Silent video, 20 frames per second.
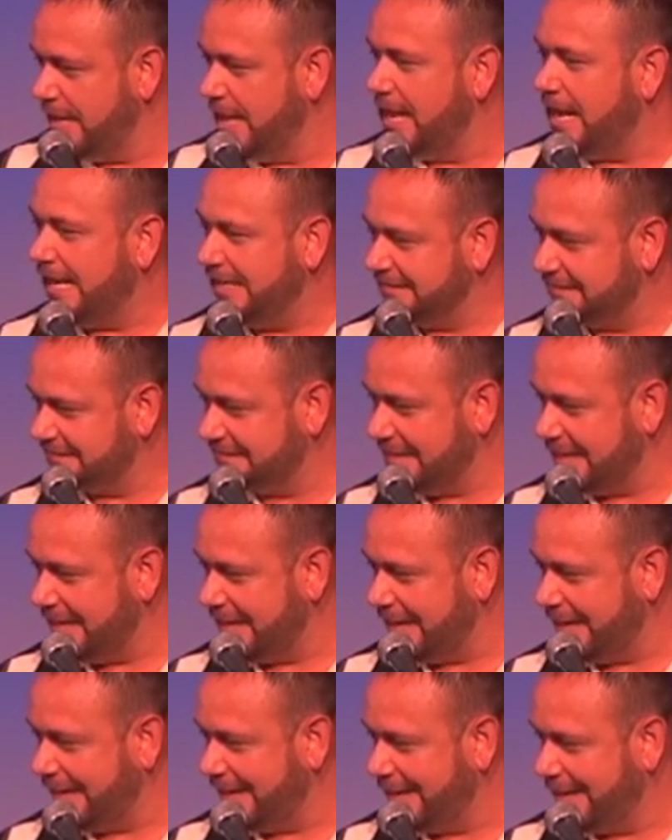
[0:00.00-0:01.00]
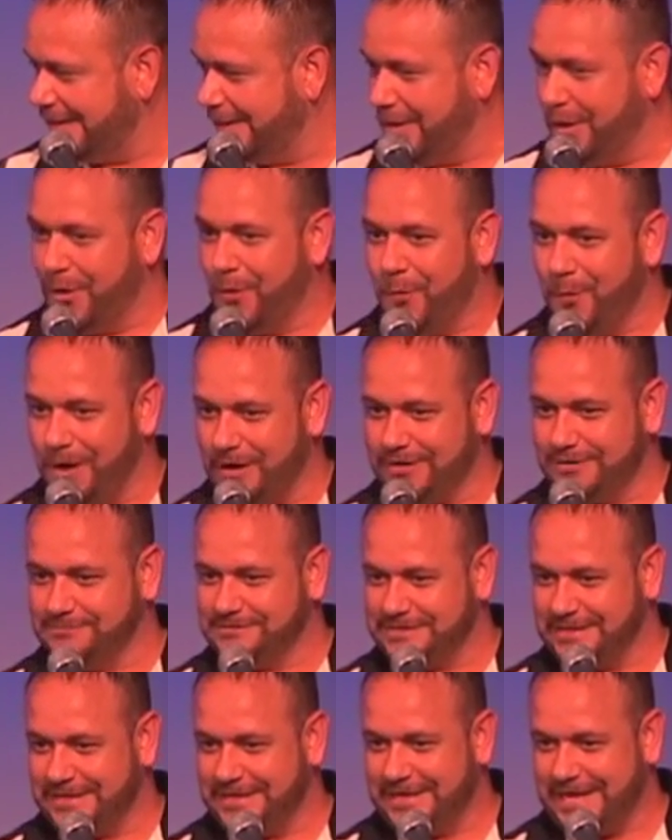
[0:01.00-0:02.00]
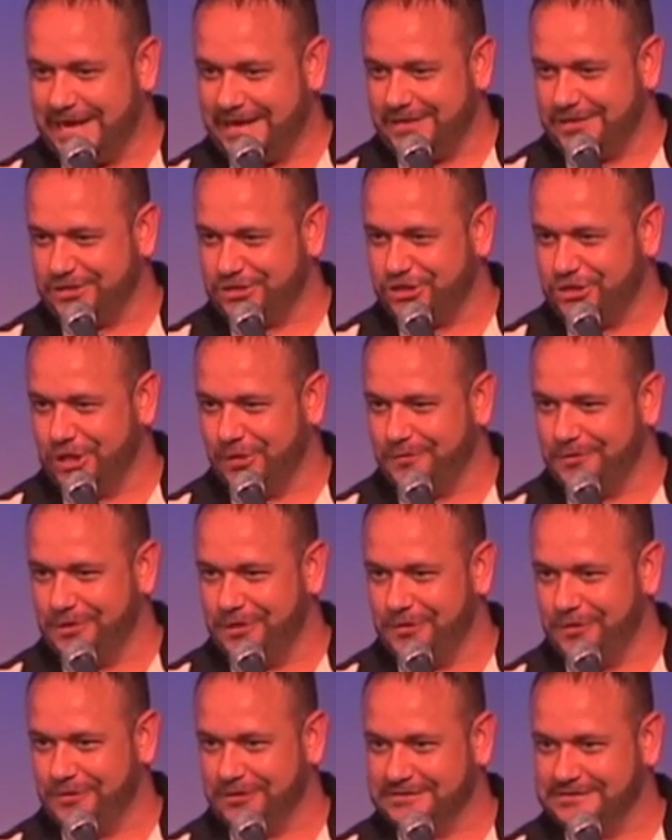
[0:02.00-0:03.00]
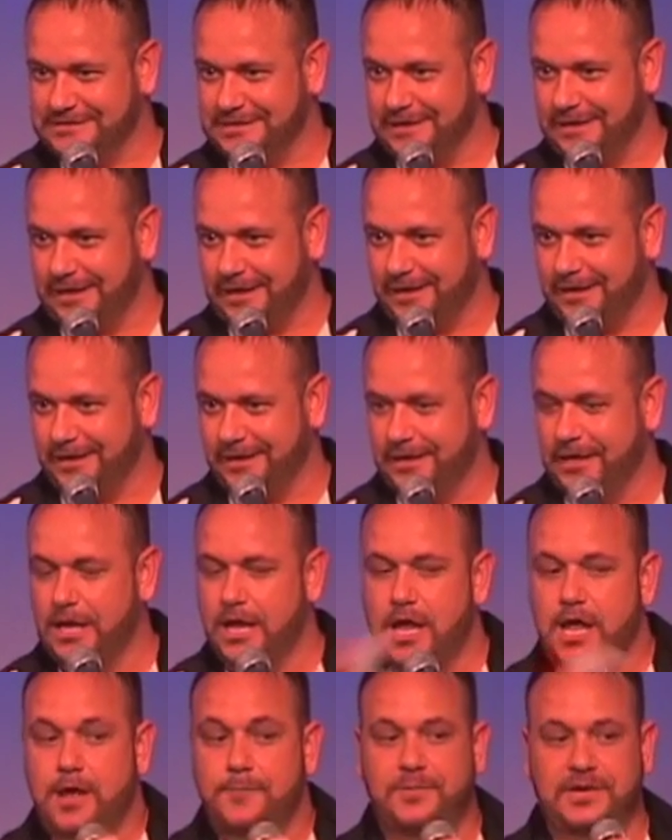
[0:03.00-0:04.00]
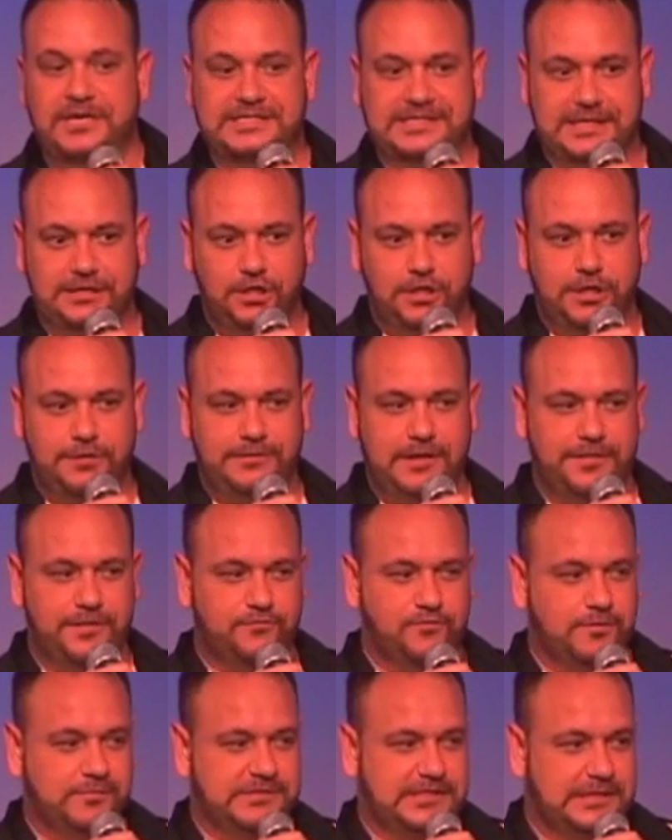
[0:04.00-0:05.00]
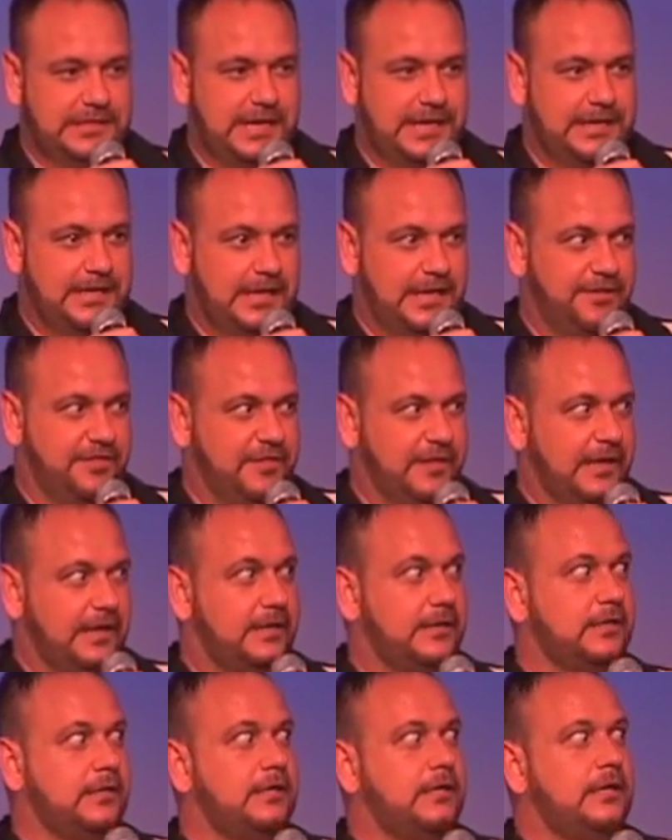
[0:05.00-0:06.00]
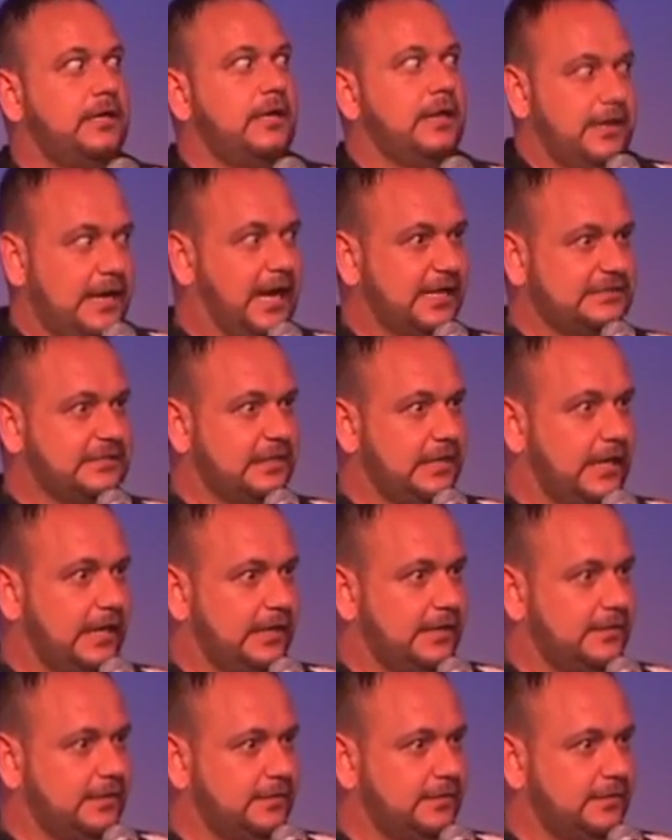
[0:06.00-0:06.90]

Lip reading: I say, "Welcome to the gayest show in New York City." But as I look around the room tonight, I think, not tonight.